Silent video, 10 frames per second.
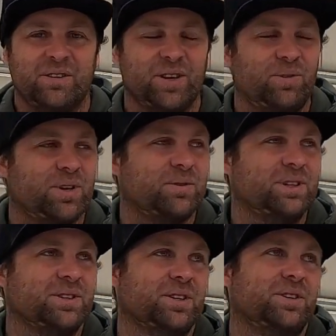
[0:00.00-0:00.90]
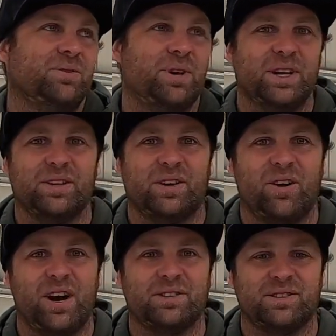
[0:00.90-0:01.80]
Well, what can we do? One of the
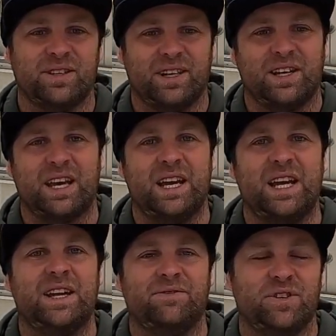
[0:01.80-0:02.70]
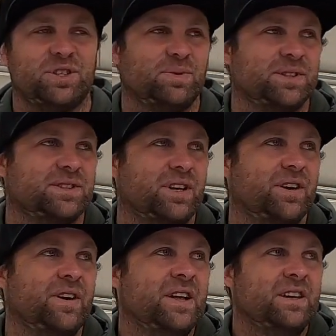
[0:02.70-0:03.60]
guys was like a keen fisherman,
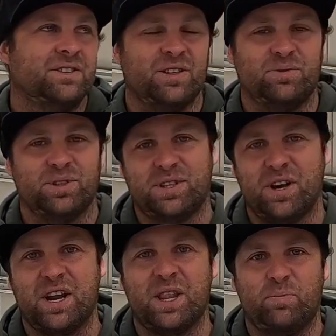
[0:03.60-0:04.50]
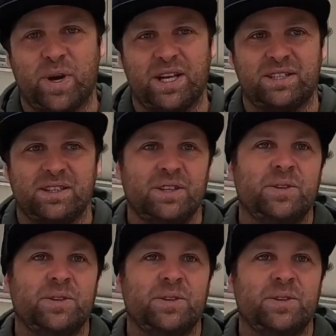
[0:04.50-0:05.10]
so he's like, we'll just go down the beach,